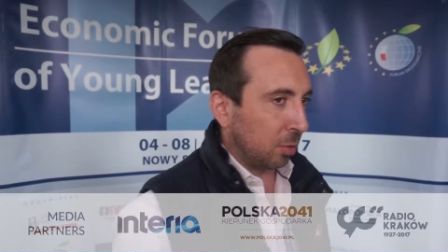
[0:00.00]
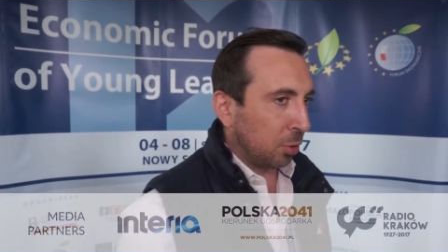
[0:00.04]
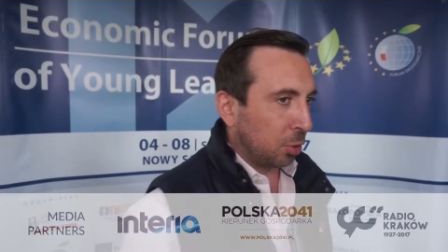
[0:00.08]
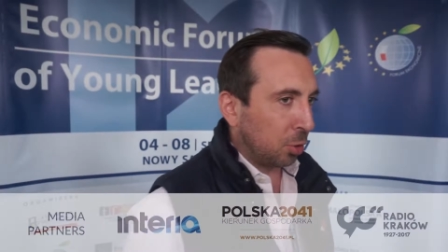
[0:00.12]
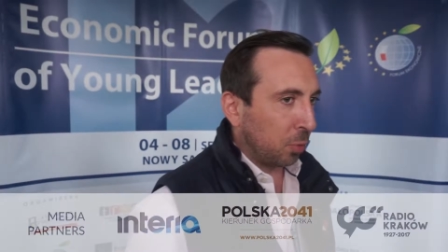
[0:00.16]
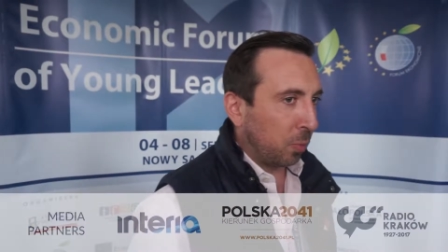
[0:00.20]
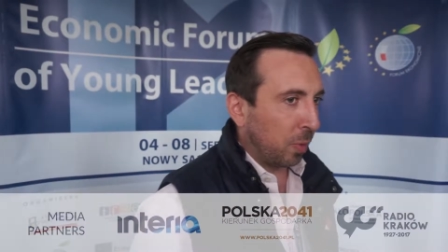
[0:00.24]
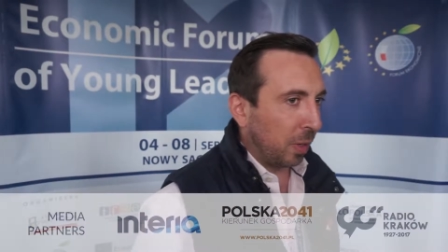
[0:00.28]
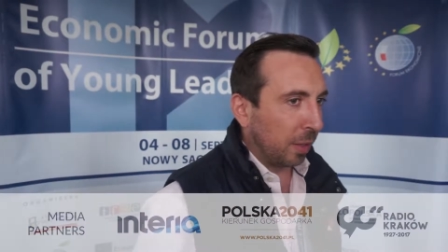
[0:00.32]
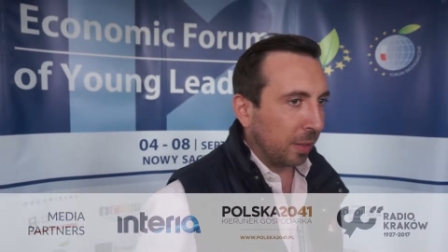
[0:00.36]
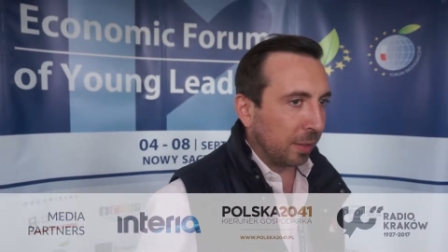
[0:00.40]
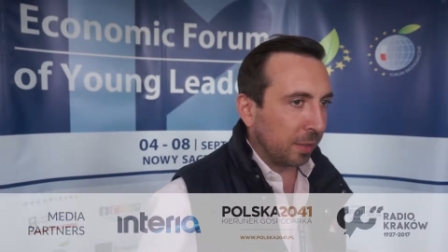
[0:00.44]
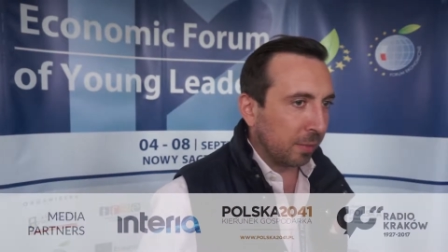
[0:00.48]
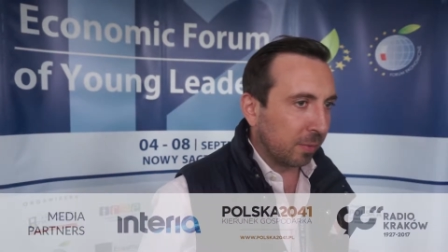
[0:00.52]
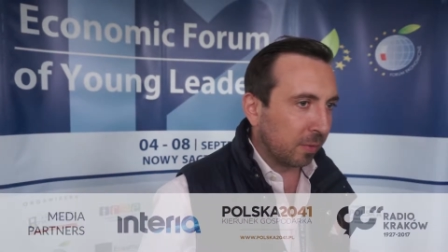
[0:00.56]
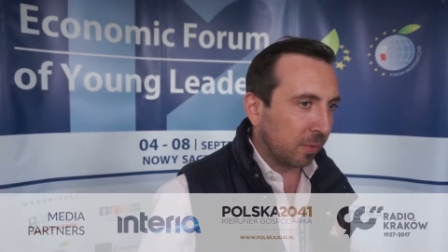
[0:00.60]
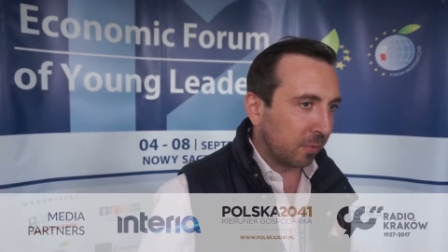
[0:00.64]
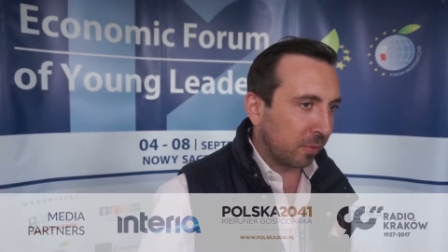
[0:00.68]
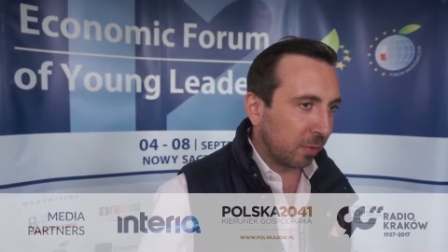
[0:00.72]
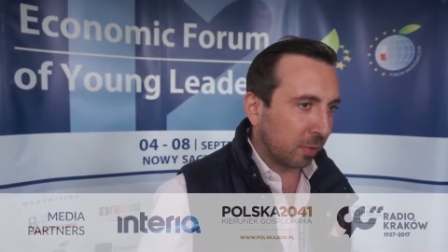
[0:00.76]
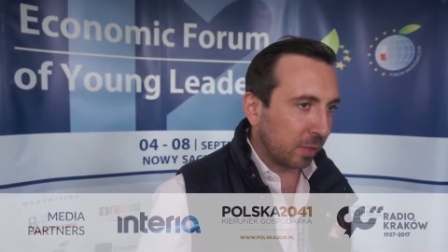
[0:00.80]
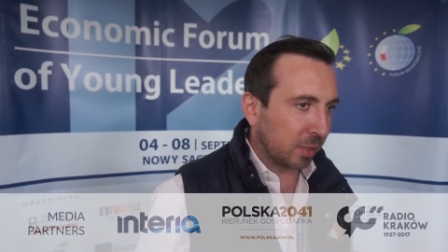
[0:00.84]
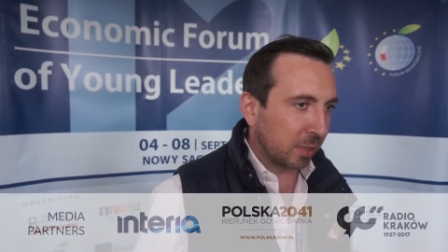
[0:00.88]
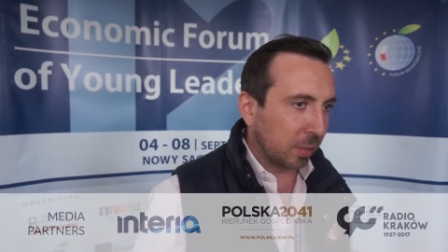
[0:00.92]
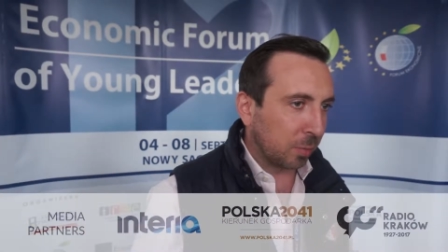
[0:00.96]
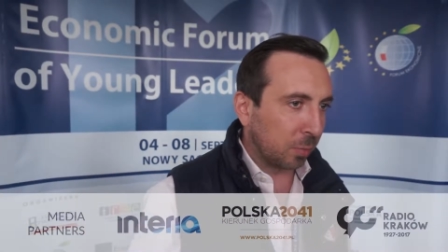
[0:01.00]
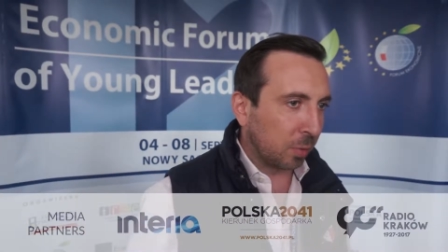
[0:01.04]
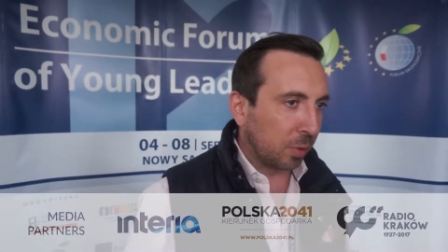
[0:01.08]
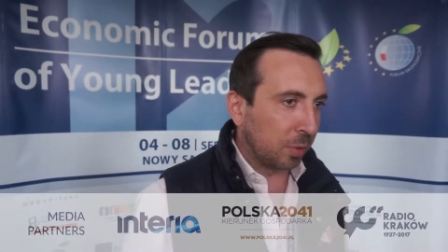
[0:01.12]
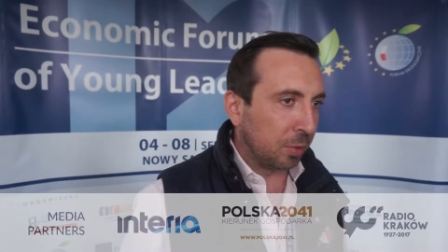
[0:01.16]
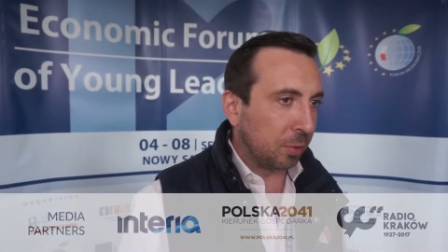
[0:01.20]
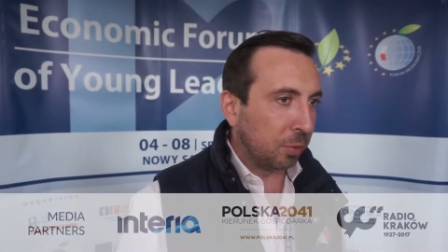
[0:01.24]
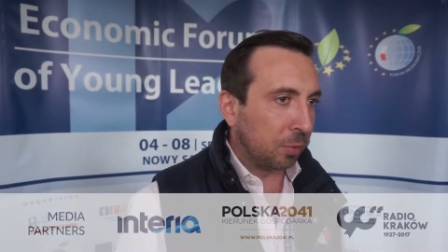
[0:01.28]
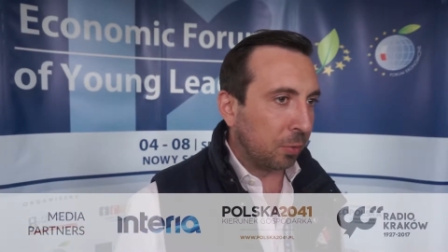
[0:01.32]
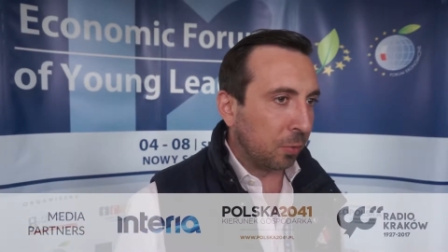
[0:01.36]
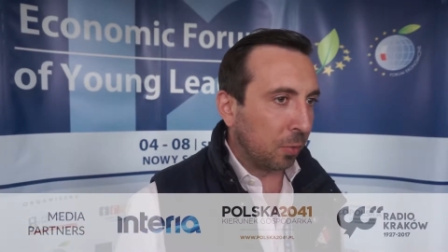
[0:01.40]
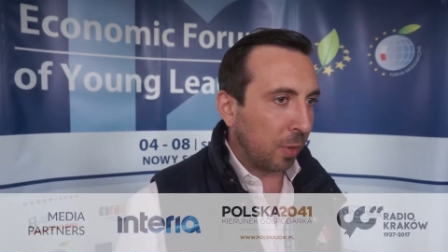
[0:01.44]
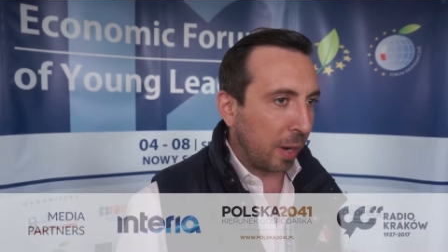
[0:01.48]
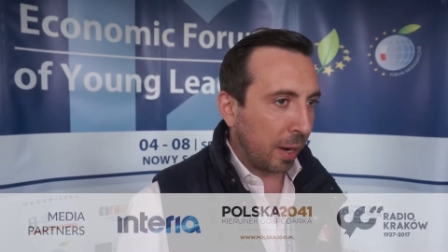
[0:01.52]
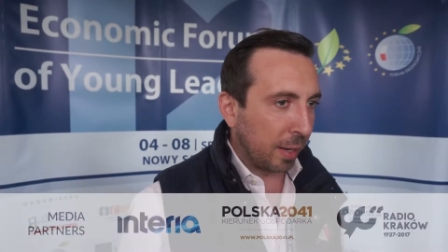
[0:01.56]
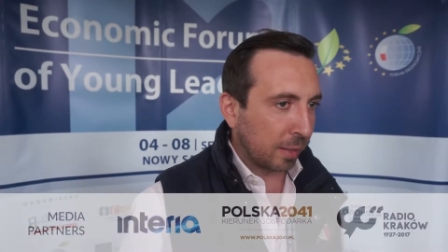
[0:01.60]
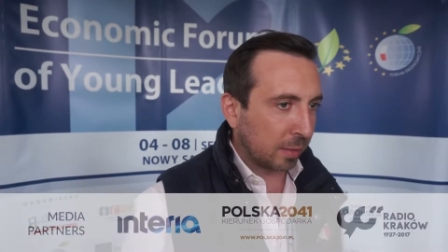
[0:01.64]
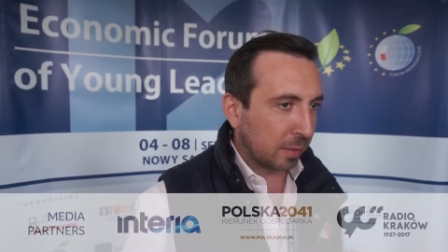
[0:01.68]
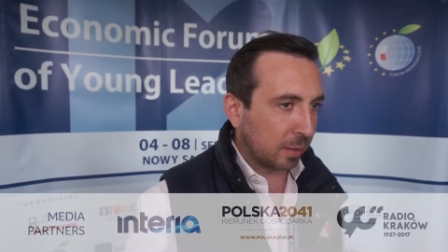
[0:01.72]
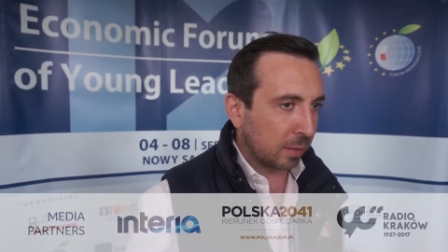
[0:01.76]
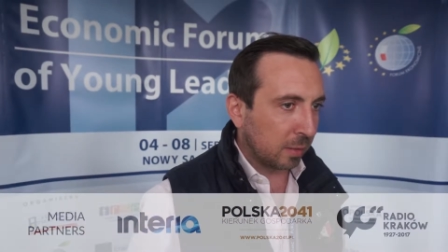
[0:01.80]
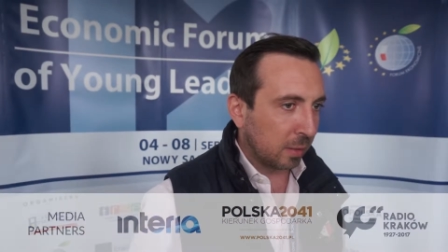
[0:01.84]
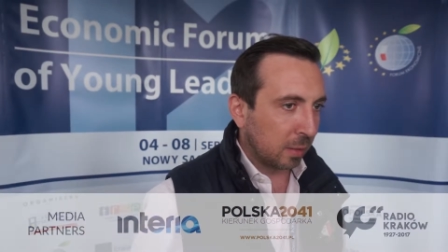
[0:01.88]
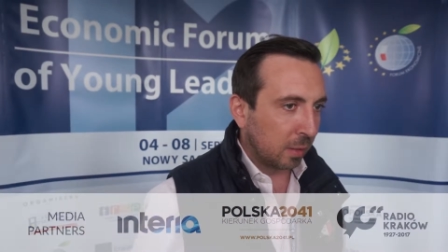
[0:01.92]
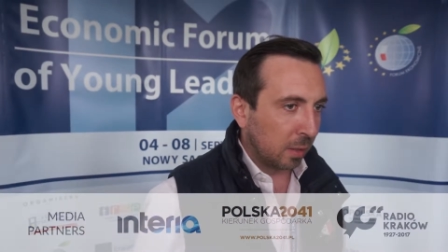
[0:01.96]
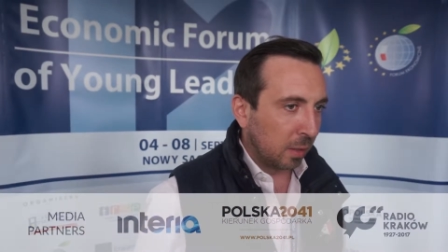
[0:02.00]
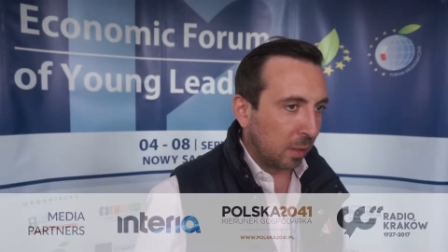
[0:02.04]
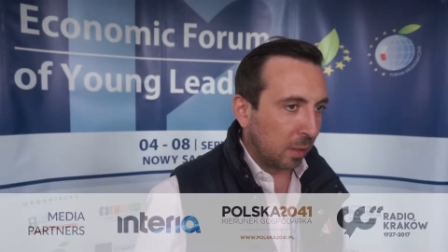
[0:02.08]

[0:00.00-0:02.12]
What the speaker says: usually, for example, in US,